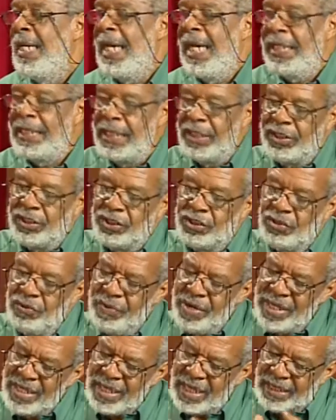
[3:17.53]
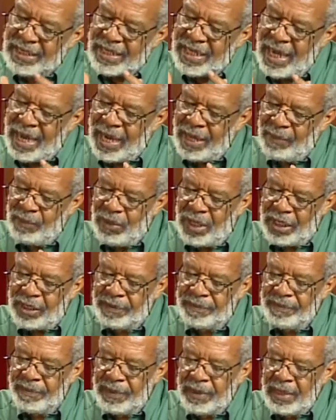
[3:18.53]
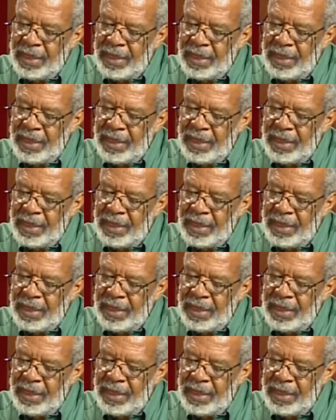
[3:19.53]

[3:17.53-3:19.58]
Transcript: It is during the time when